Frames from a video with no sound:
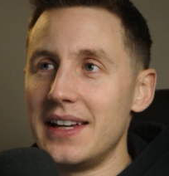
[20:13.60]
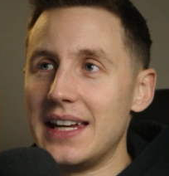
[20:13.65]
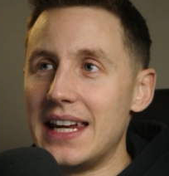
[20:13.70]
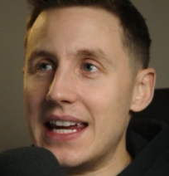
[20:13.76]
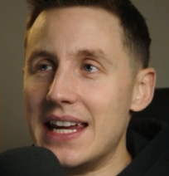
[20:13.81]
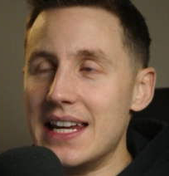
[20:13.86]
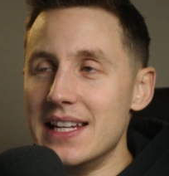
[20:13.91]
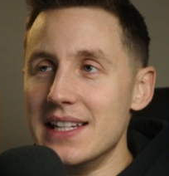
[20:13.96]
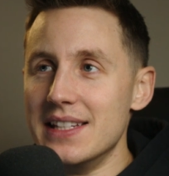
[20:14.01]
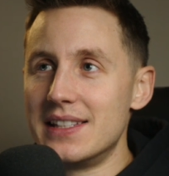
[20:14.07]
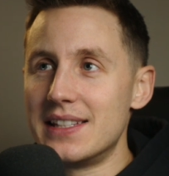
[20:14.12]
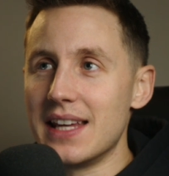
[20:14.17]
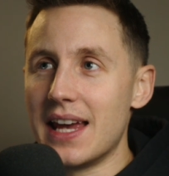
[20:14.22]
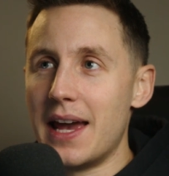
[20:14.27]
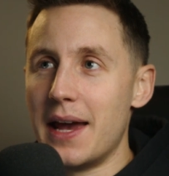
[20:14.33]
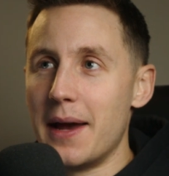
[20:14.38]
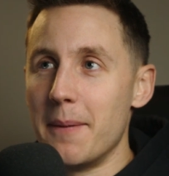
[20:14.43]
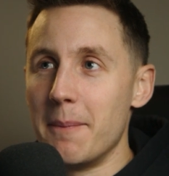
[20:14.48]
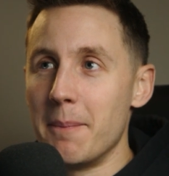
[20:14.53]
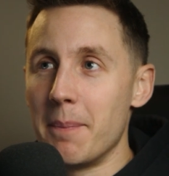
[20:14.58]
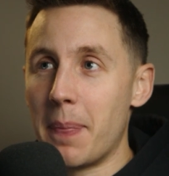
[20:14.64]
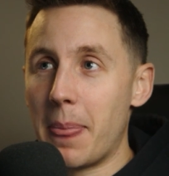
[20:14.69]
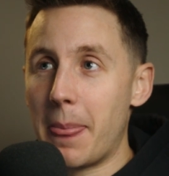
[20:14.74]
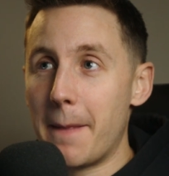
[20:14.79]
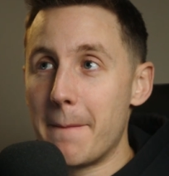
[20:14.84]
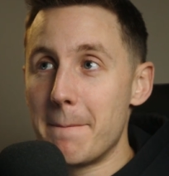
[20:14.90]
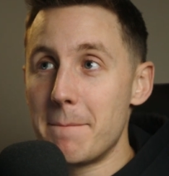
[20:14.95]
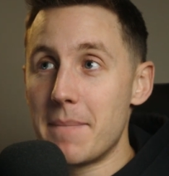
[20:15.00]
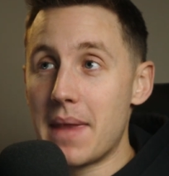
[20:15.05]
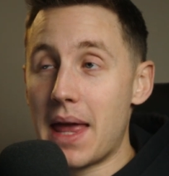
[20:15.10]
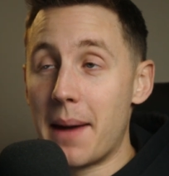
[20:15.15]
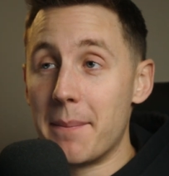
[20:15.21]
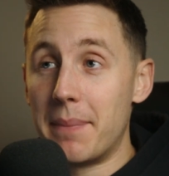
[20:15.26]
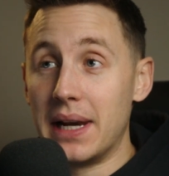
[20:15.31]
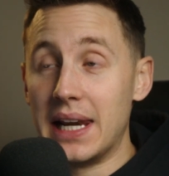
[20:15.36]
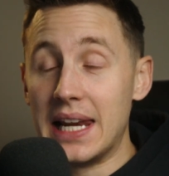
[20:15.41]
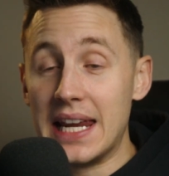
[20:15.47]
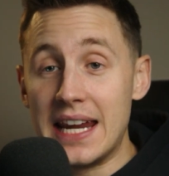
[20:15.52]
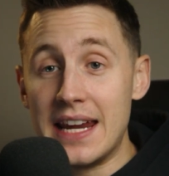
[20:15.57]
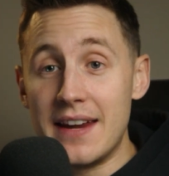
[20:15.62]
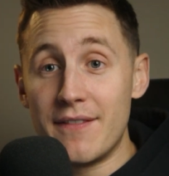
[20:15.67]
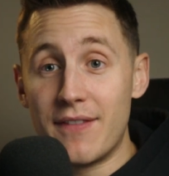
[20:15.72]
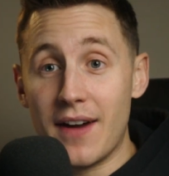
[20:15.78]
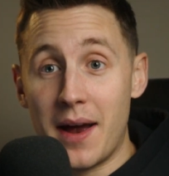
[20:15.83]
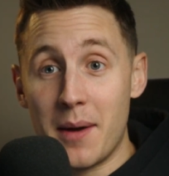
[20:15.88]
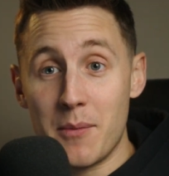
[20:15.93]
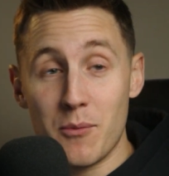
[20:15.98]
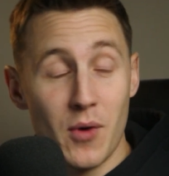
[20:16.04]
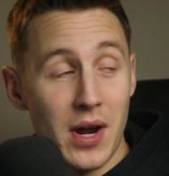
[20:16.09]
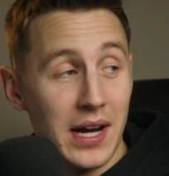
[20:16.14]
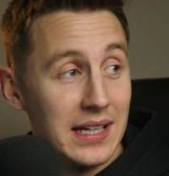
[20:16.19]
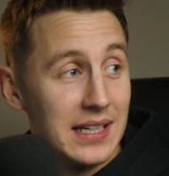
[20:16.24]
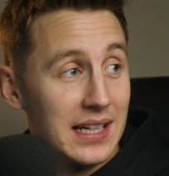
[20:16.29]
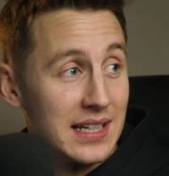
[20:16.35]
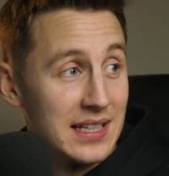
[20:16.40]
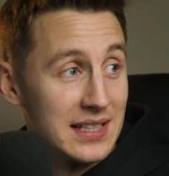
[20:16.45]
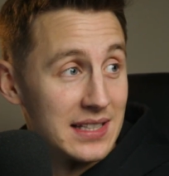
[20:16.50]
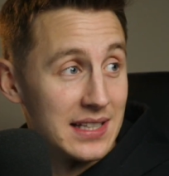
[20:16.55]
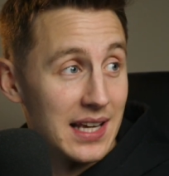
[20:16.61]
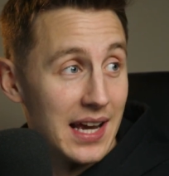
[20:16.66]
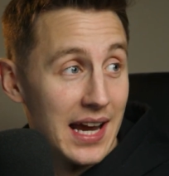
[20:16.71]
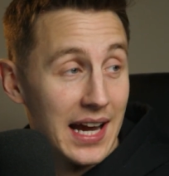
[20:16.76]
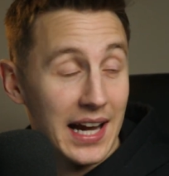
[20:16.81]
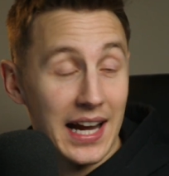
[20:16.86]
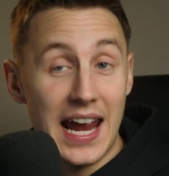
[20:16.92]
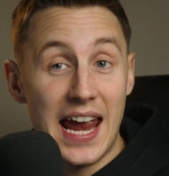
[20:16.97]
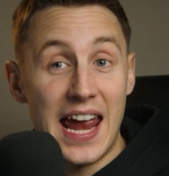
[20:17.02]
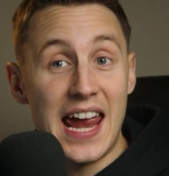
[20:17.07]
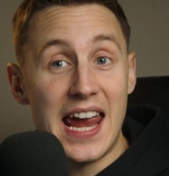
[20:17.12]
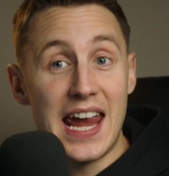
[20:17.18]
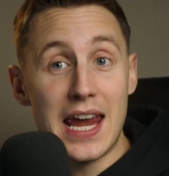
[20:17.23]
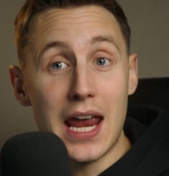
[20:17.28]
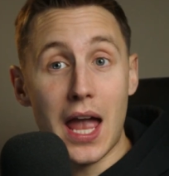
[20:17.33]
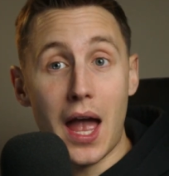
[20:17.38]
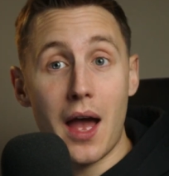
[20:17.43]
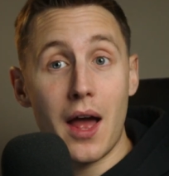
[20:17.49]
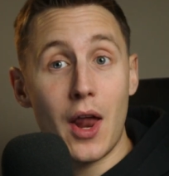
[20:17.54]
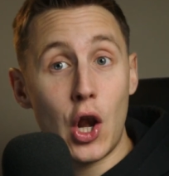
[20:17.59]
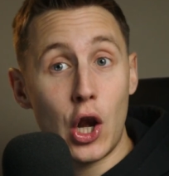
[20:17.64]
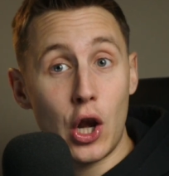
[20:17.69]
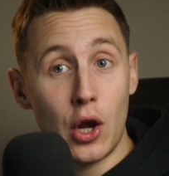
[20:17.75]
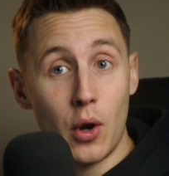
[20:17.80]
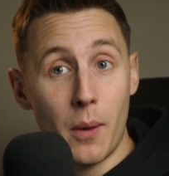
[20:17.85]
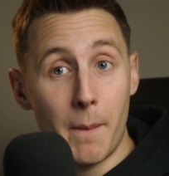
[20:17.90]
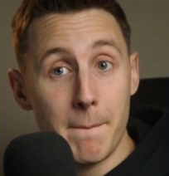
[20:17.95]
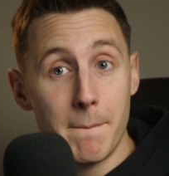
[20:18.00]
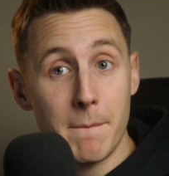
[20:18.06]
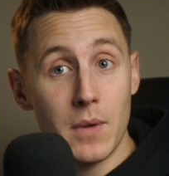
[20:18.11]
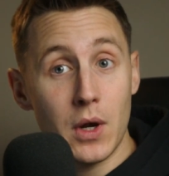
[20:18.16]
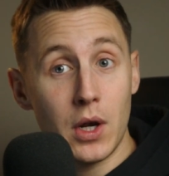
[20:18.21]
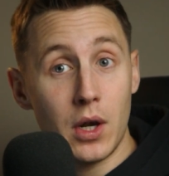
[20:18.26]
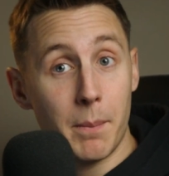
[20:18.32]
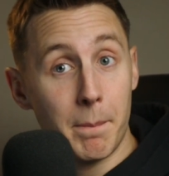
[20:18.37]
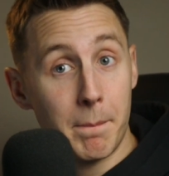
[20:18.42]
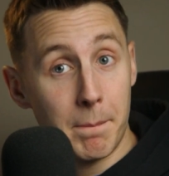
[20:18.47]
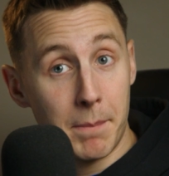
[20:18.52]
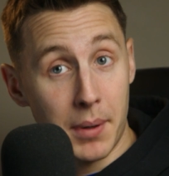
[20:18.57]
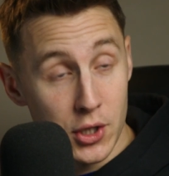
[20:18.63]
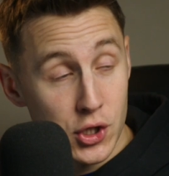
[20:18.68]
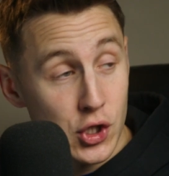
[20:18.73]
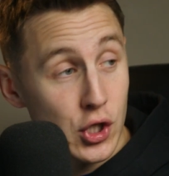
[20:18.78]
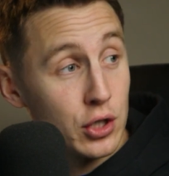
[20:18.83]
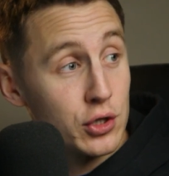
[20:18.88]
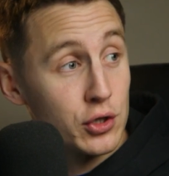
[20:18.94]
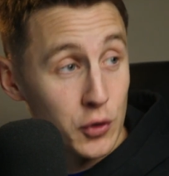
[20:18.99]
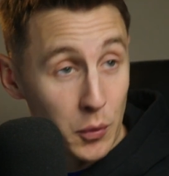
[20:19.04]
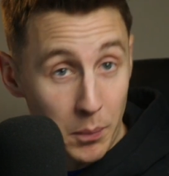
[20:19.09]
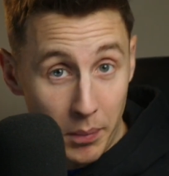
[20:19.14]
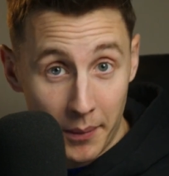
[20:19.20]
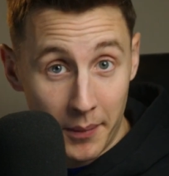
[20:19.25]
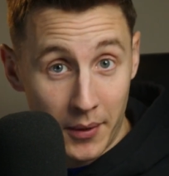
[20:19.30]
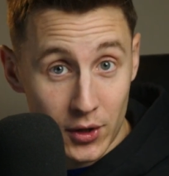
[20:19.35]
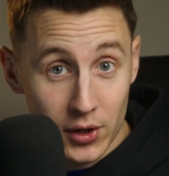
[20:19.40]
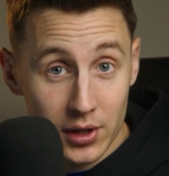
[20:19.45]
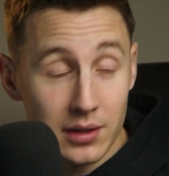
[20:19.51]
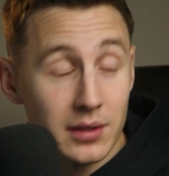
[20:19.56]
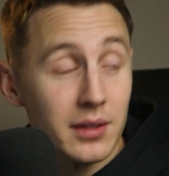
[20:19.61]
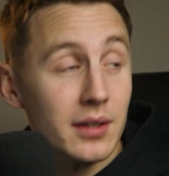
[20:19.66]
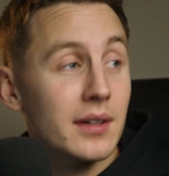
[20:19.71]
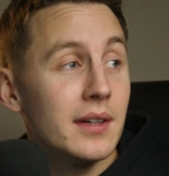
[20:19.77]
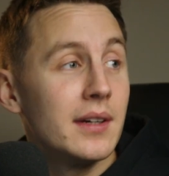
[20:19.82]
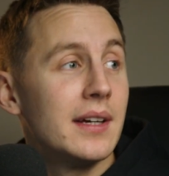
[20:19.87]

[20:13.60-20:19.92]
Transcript: is, I believe I'm right in saying a budget supermarket.